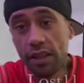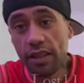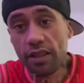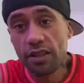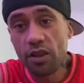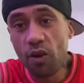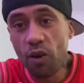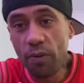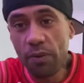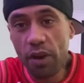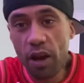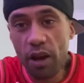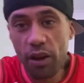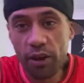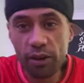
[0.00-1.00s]

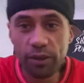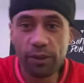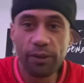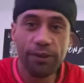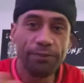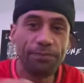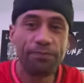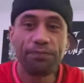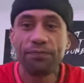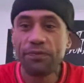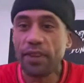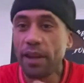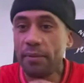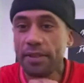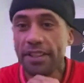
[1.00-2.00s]
Scorpio,
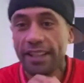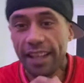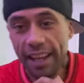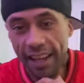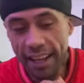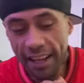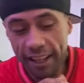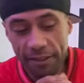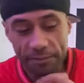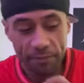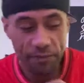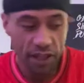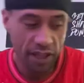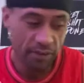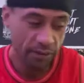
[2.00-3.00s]
namaste.
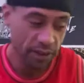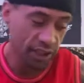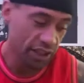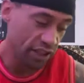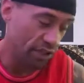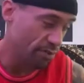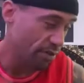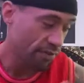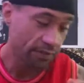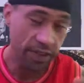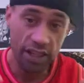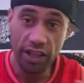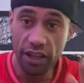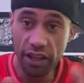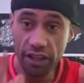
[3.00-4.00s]
Thank you for clicking on my
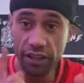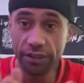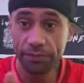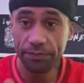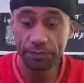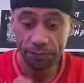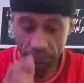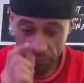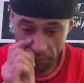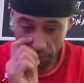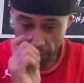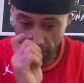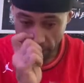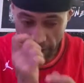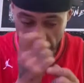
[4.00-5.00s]
video.
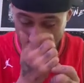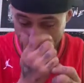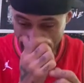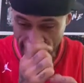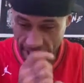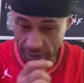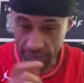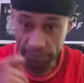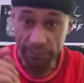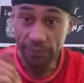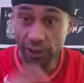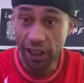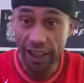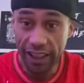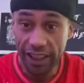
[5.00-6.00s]

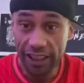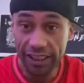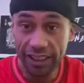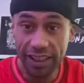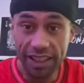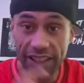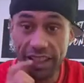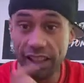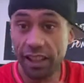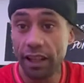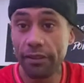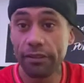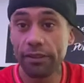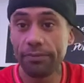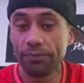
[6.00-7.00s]
Like it because you're gonna
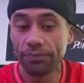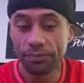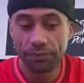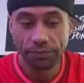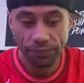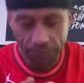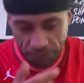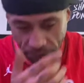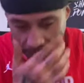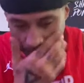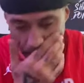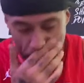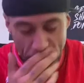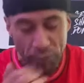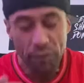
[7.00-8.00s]
love it.
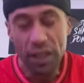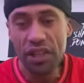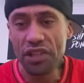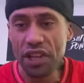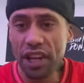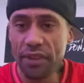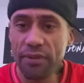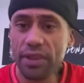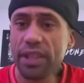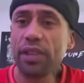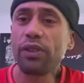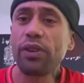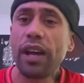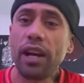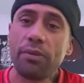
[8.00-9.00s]
Share if you think
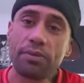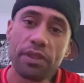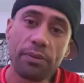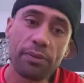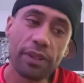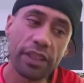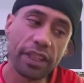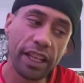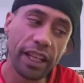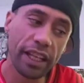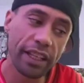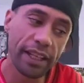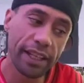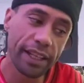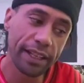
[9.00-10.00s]
it'll help someone,
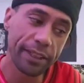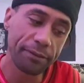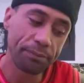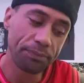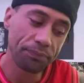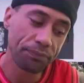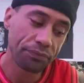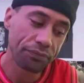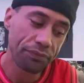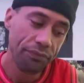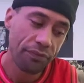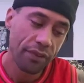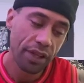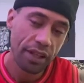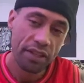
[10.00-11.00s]
and
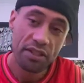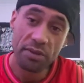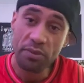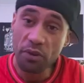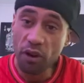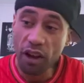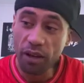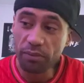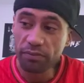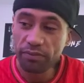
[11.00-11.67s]
subscribe.